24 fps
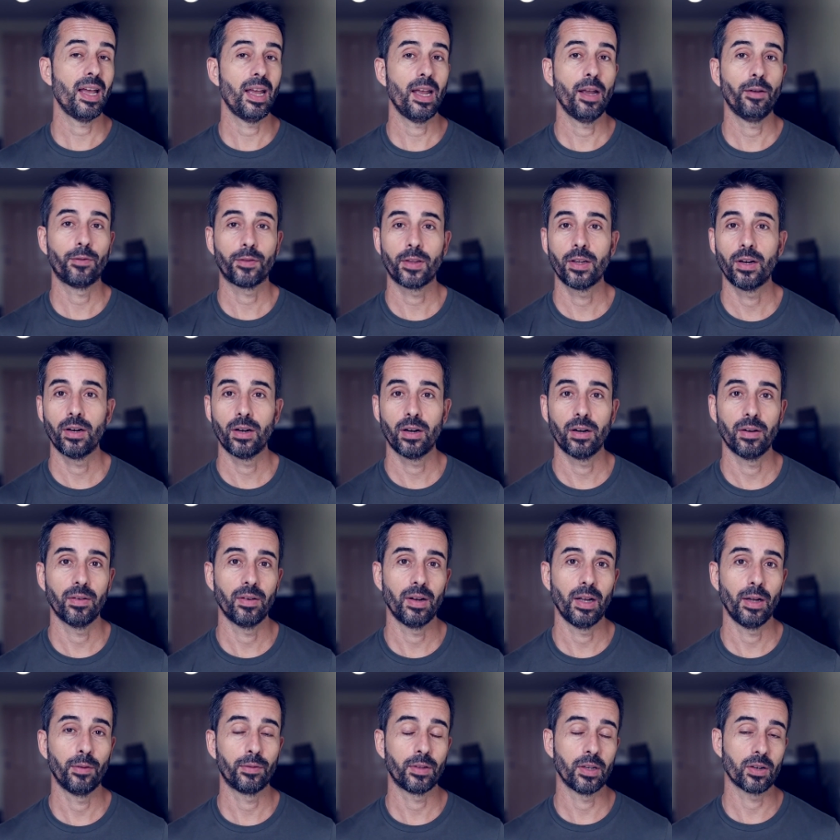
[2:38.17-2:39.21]
if they're
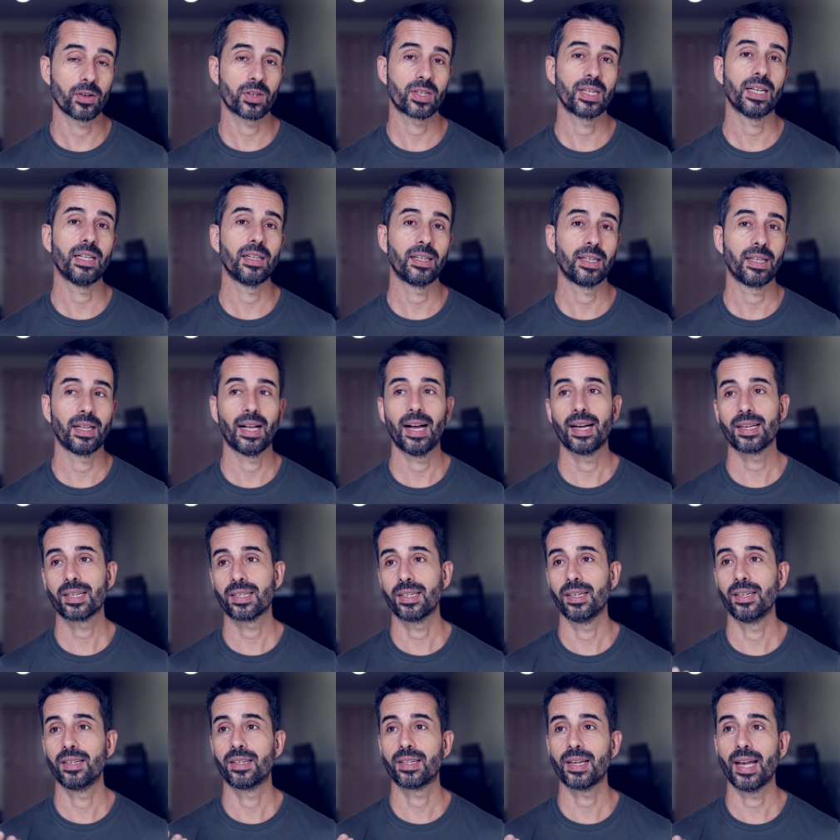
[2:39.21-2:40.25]
selling
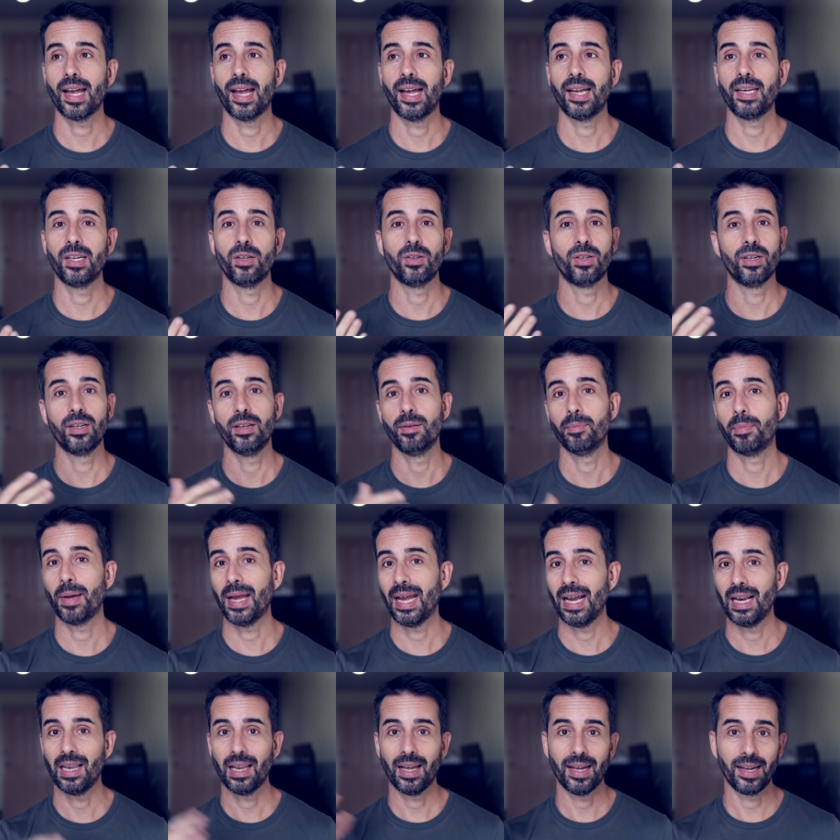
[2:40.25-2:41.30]
glasses and you didn't
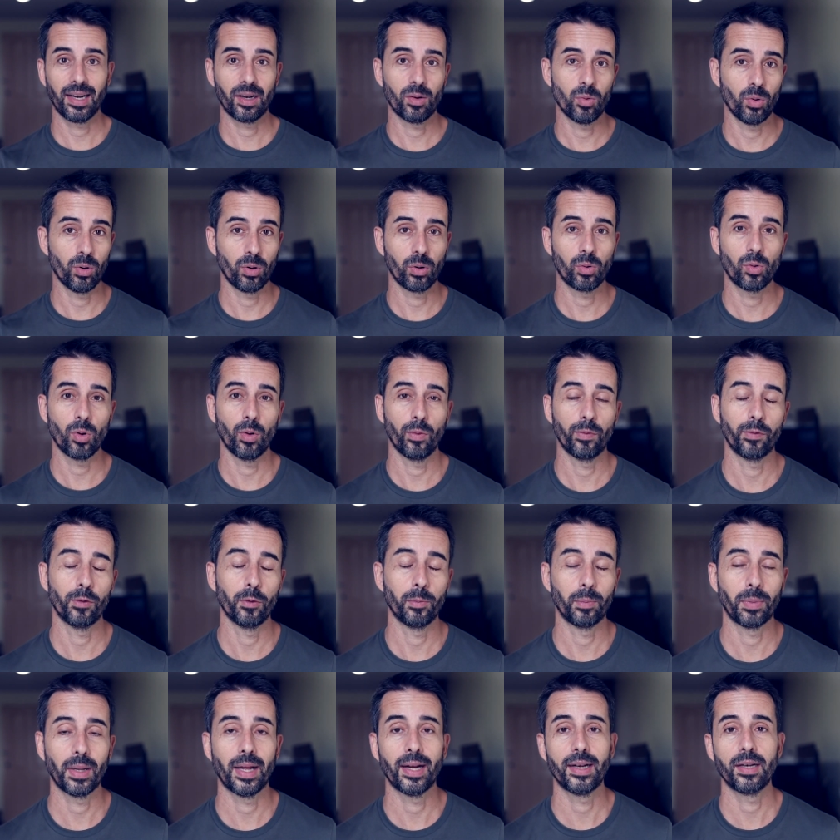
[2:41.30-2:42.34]
pay like quote unquote full
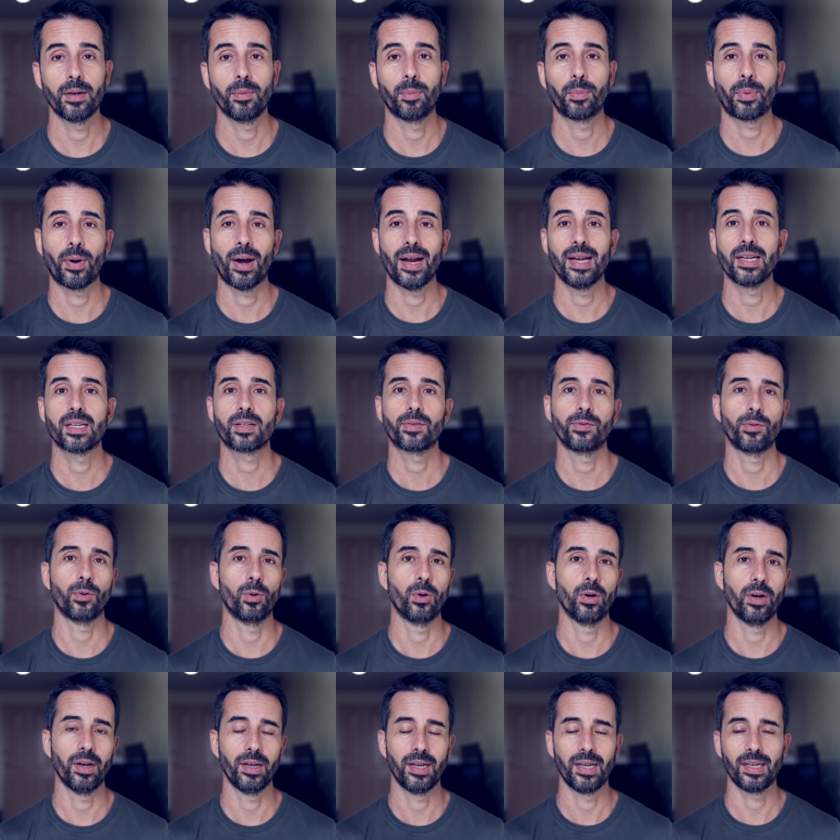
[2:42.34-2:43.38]
price
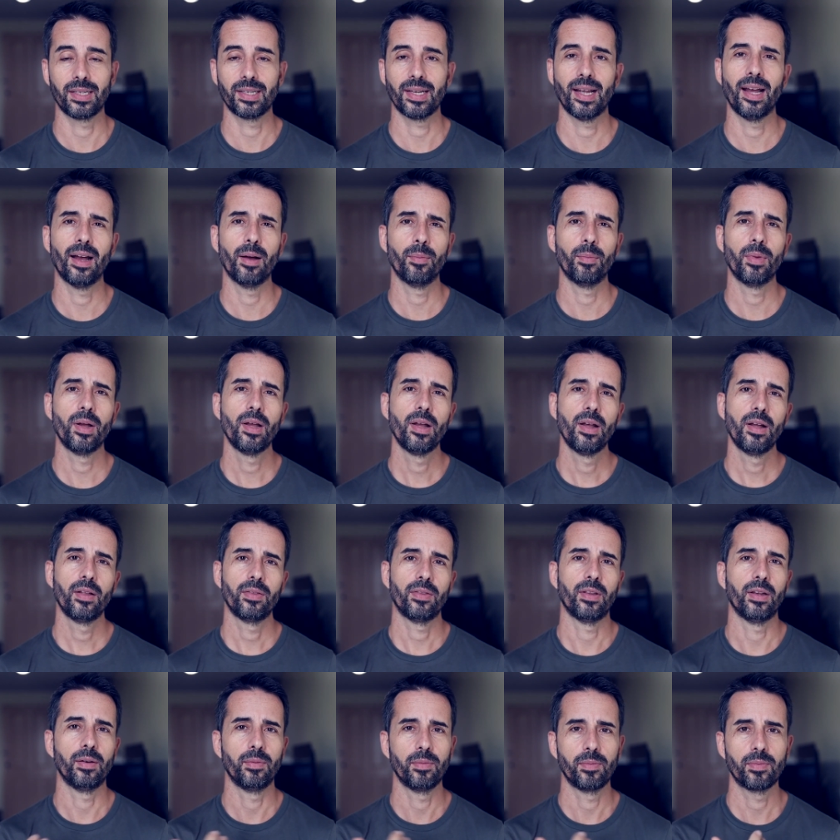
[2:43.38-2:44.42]
for an exam,
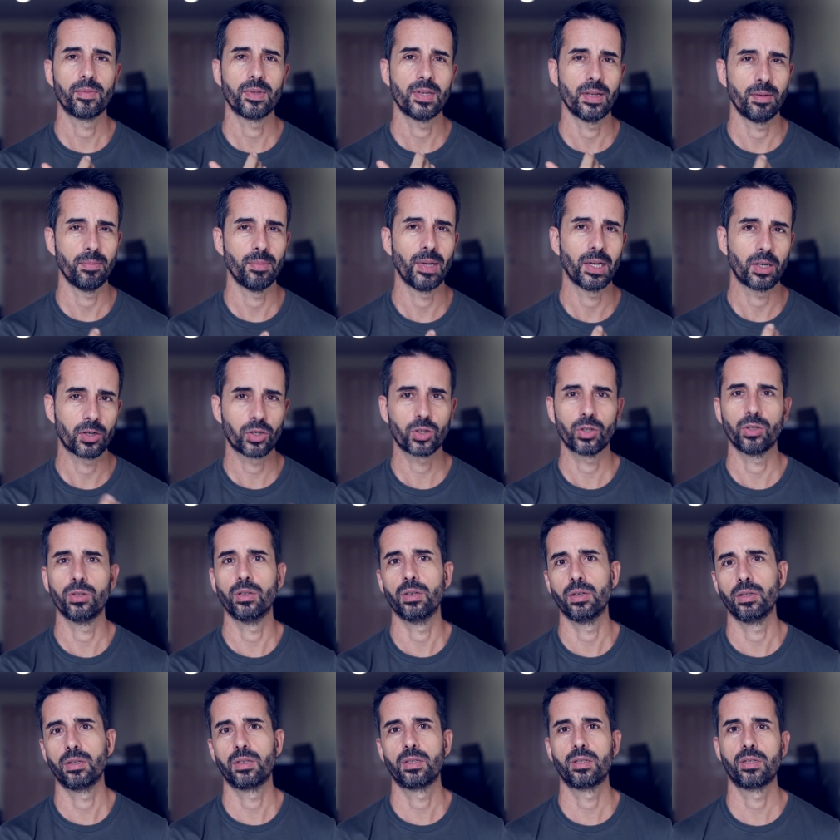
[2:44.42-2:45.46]
then make
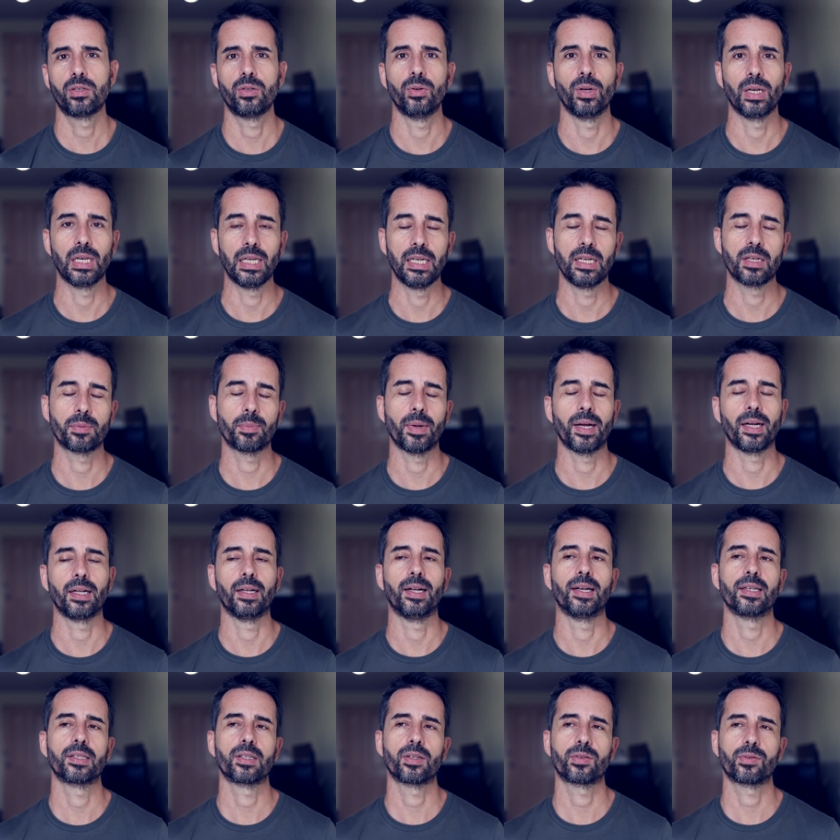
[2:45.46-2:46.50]
sure to at least buy
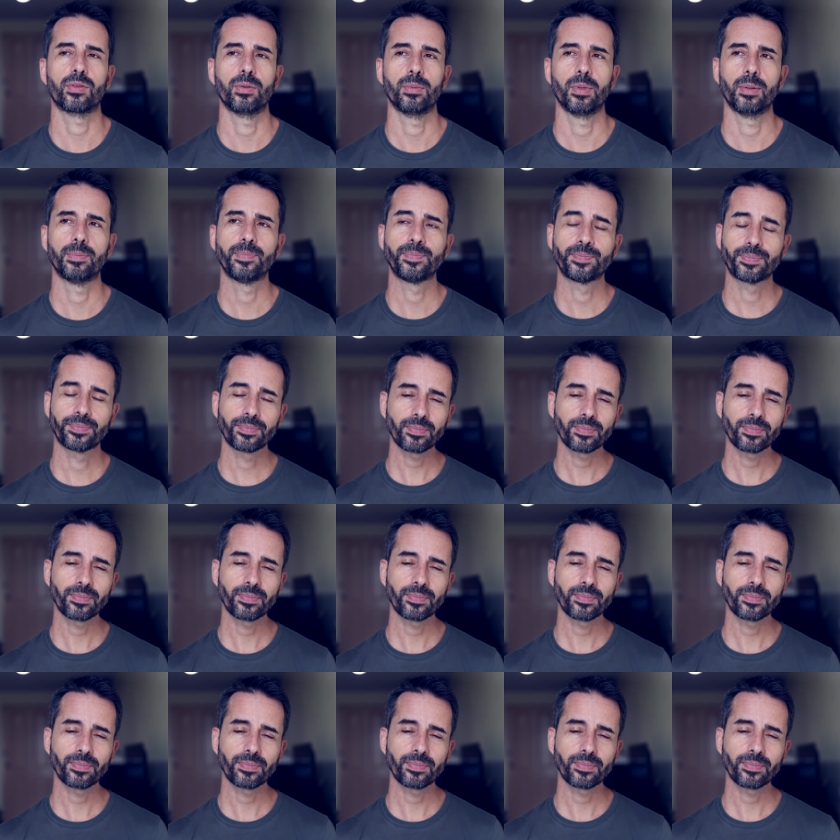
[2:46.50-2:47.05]
glasses from them.